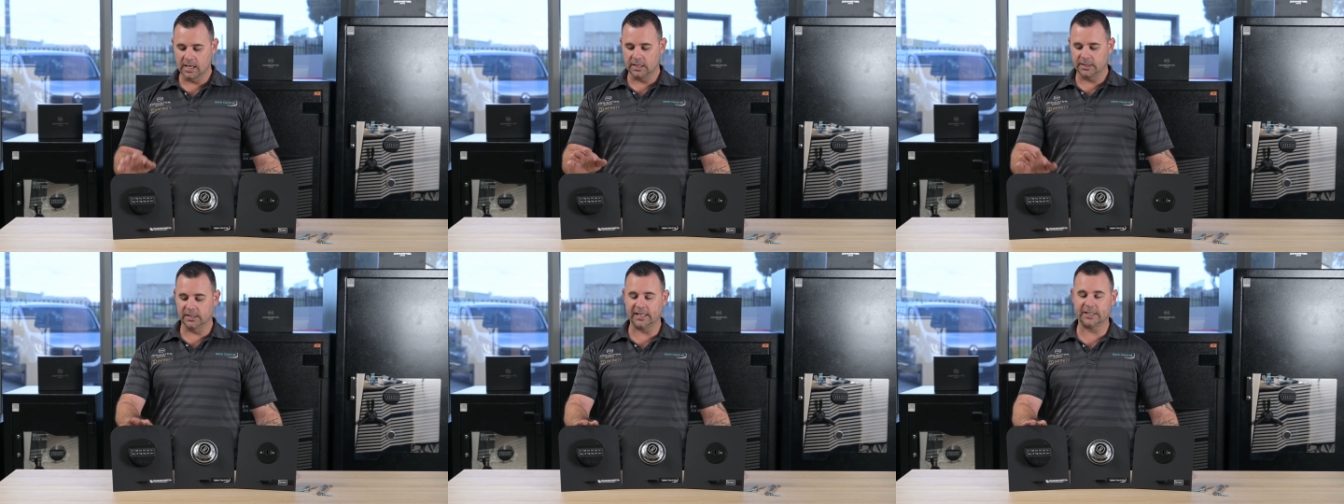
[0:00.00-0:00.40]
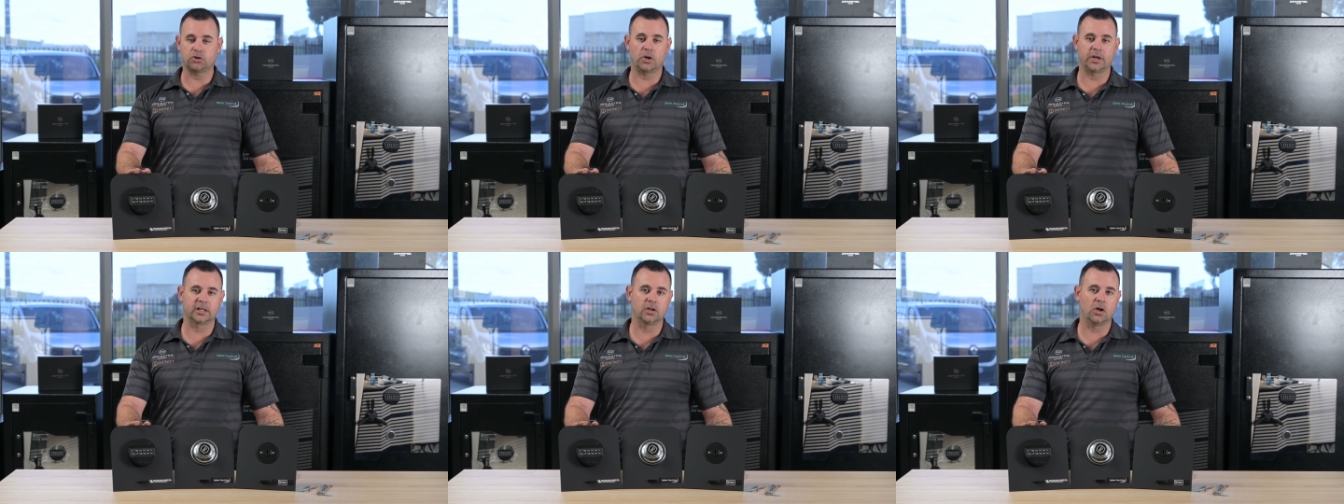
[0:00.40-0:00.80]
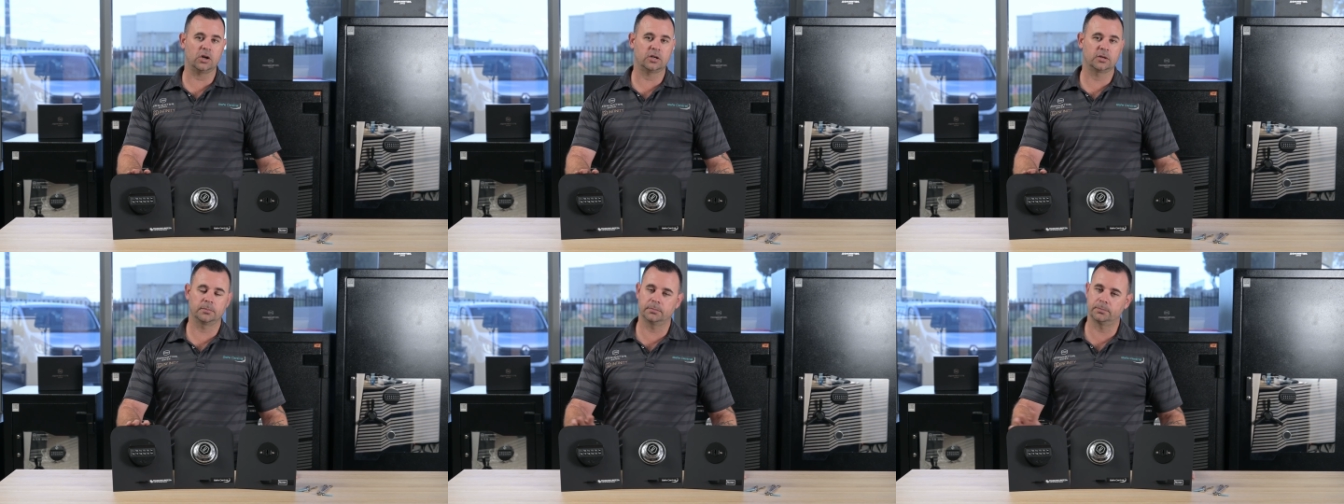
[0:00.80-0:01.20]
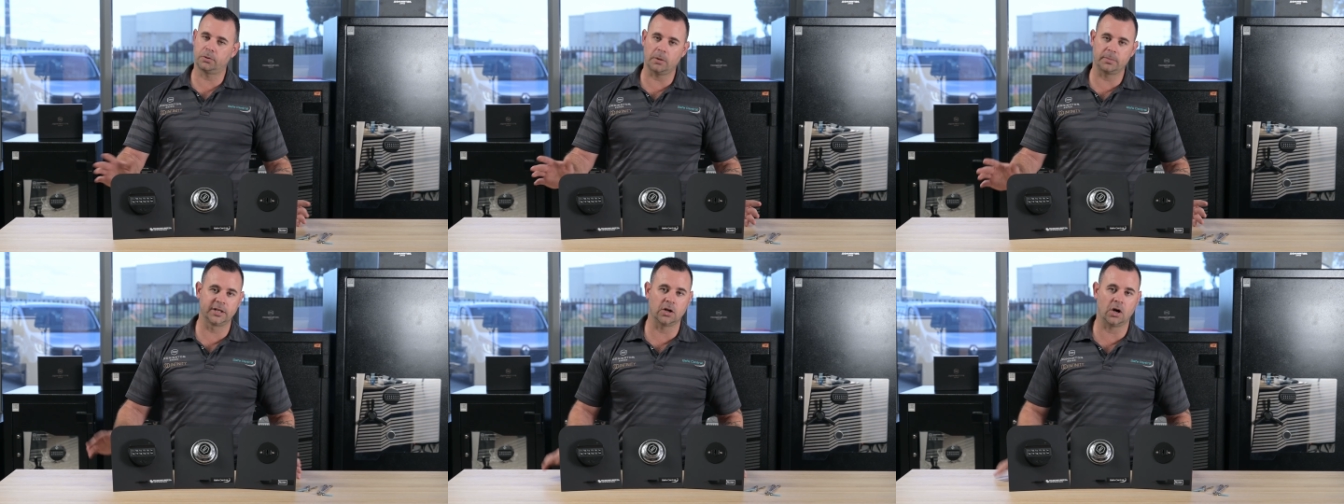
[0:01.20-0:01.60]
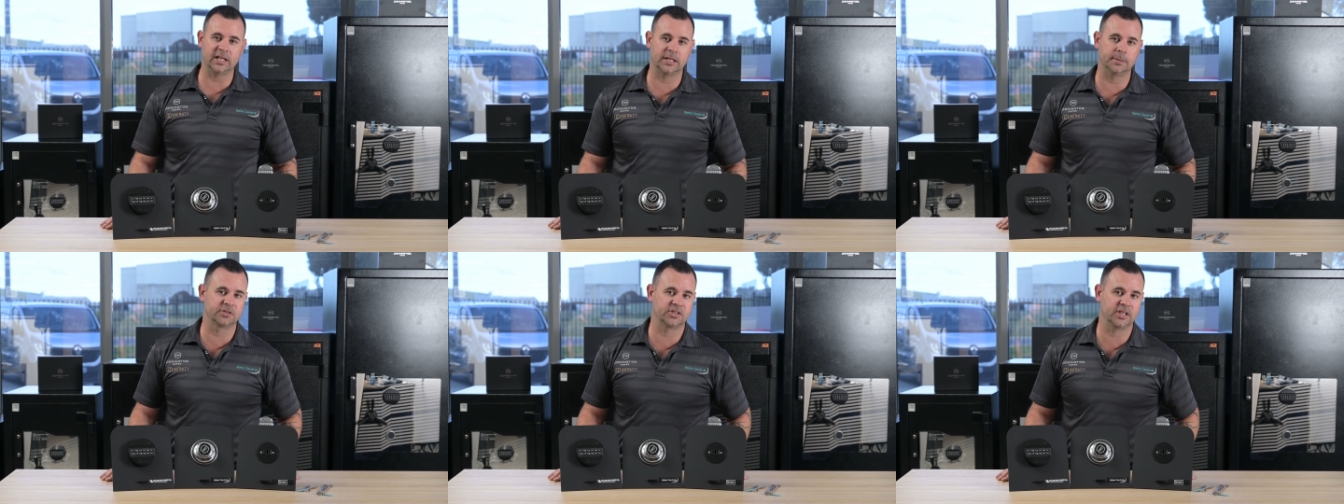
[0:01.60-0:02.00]
The electronic lock, probably
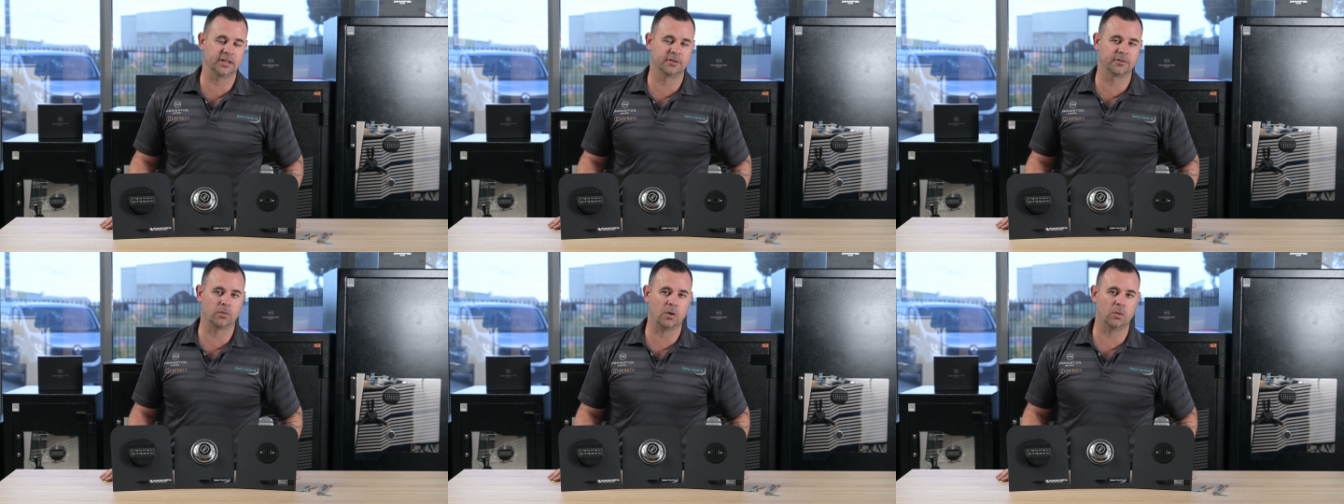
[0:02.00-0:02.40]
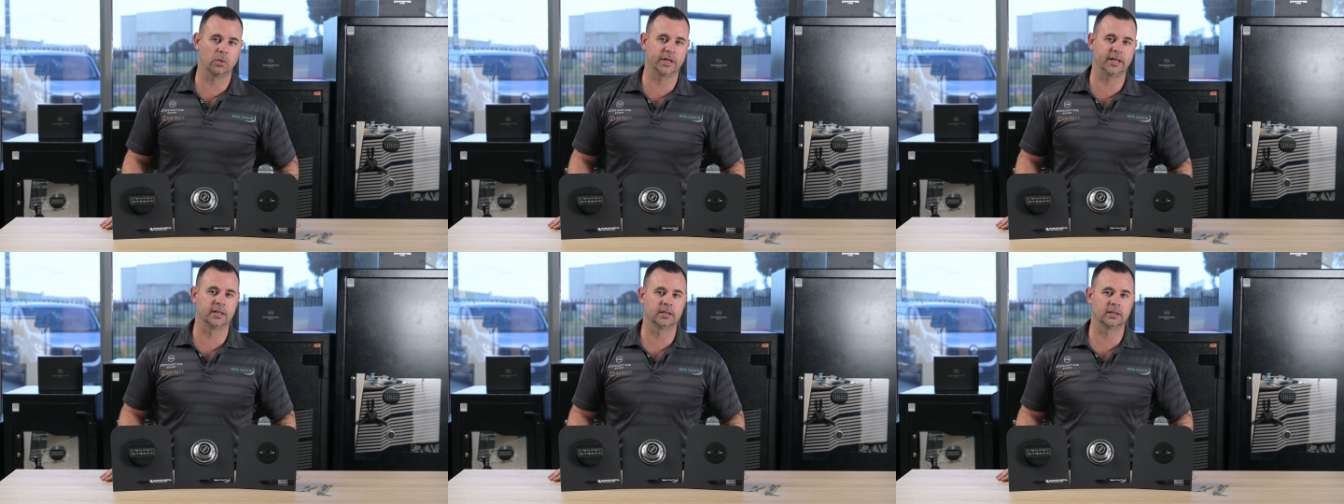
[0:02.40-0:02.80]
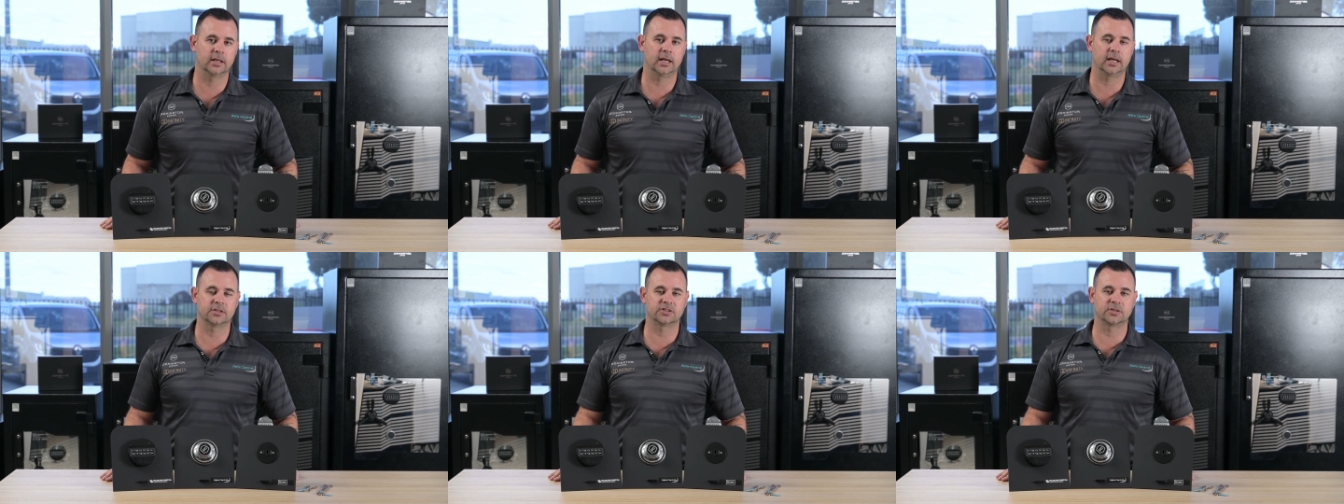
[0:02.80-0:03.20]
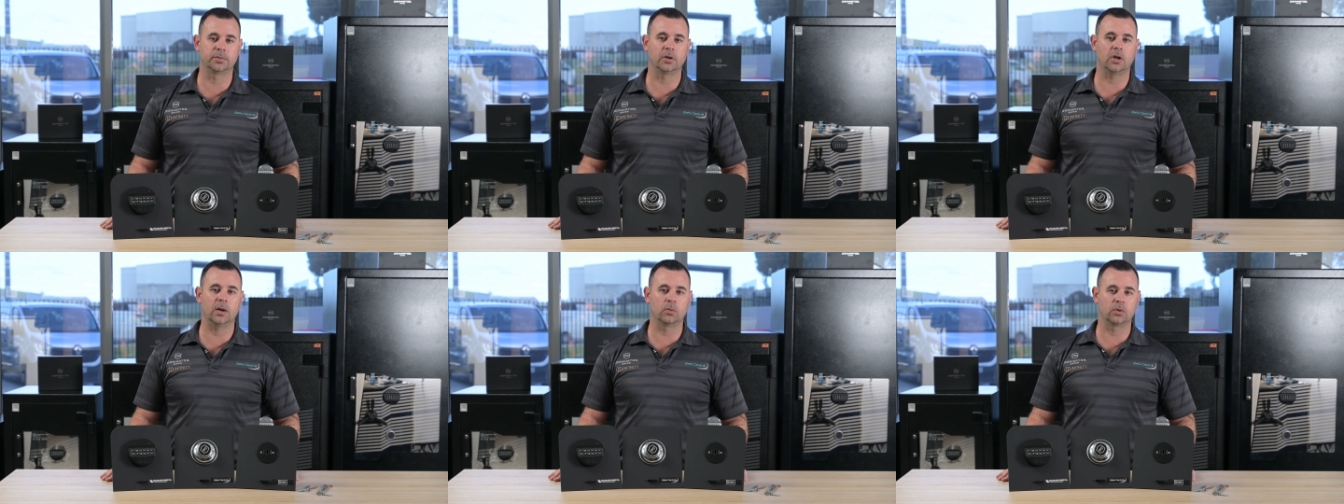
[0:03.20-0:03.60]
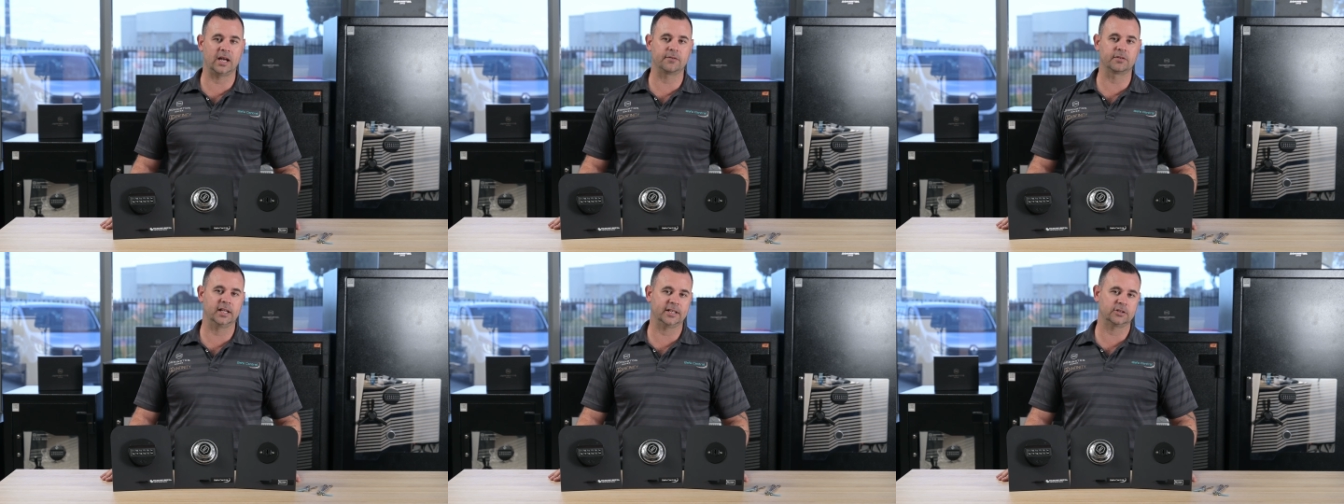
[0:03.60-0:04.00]
90% of what we supply would
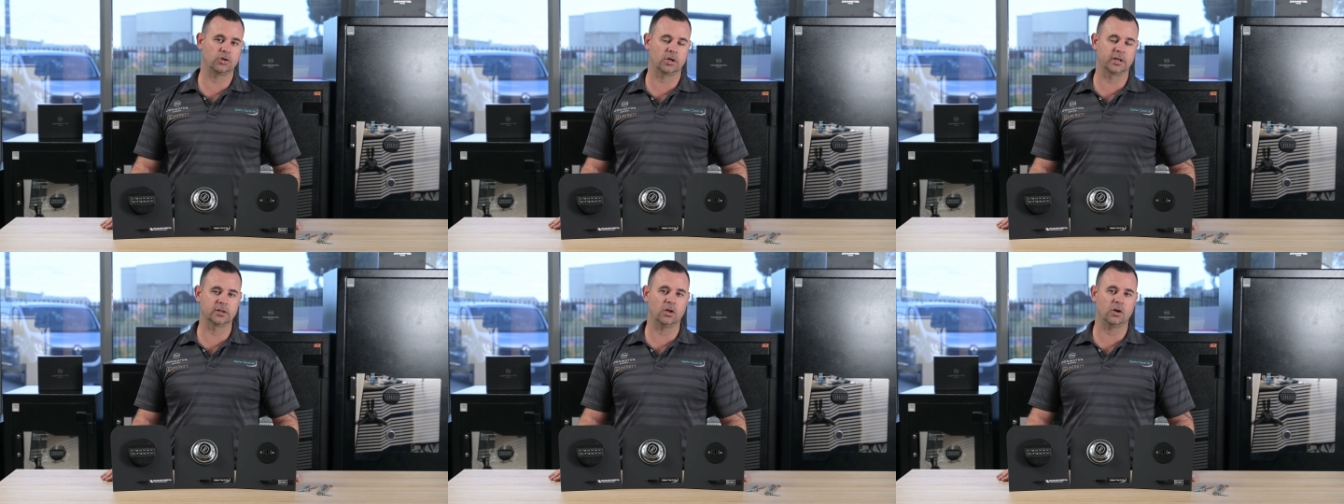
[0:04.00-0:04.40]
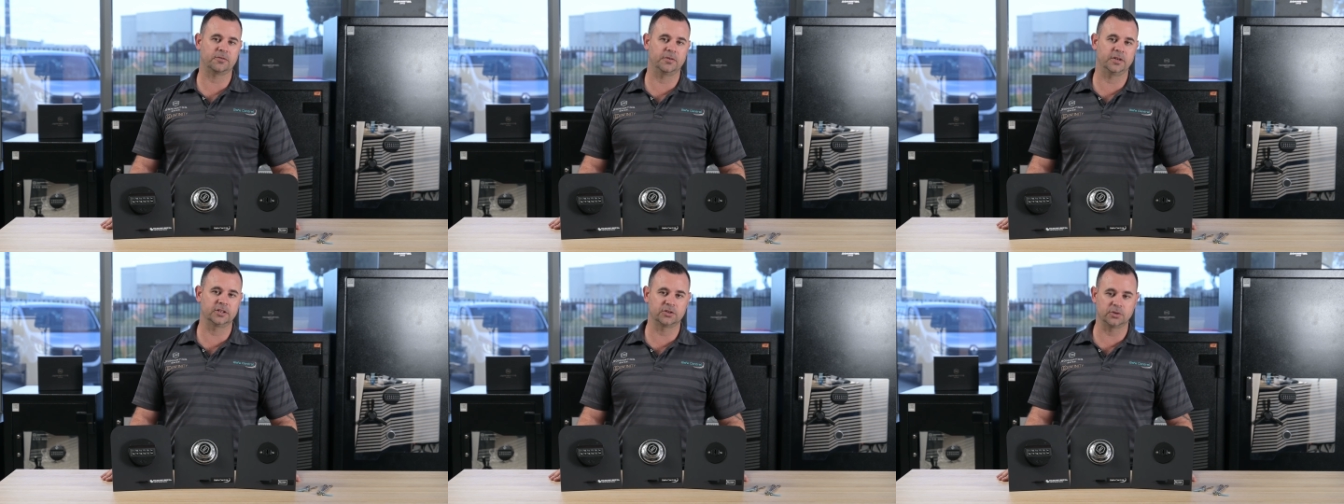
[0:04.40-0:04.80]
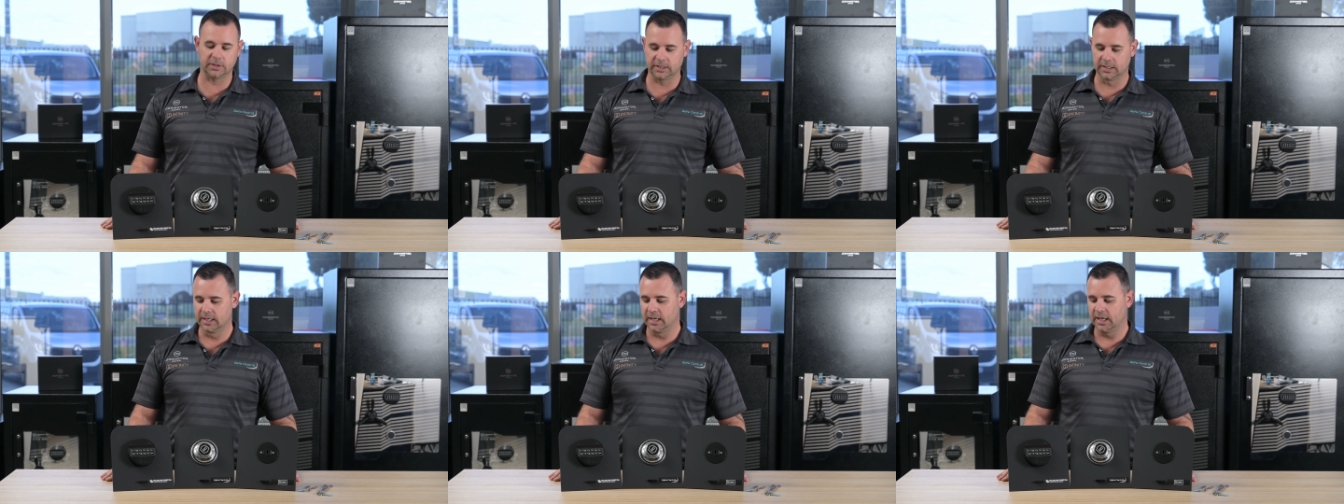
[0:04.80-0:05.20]
have an electronic lock fitted to it.